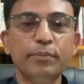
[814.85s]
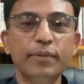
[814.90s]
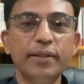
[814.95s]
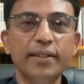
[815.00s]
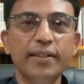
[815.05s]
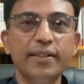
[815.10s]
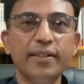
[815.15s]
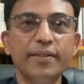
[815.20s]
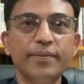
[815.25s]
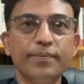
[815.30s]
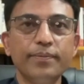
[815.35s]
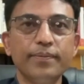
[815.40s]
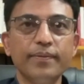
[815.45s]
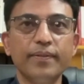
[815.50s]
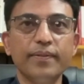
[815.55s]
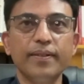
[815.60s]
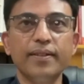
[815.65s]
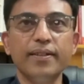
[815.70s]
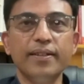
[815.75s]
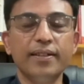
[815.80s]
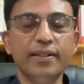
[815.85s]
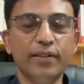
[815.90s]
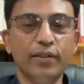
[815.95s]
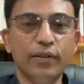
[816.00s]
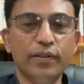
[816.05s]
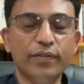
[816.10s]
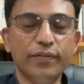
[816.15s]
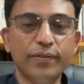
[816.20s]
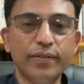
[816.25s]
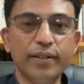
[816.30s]
me
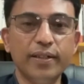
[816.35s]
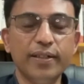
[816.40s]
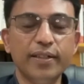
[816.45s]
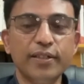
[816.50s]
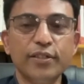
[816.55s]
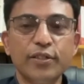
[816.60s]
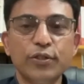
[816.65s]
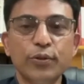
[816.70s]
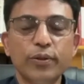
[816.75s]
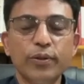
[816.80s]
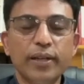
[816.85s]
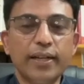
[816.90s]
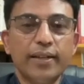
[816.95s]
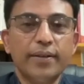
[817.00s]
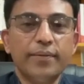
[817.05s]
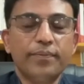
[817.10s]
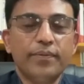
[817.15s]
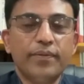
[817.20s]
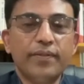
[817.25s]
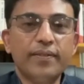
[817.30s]
of a story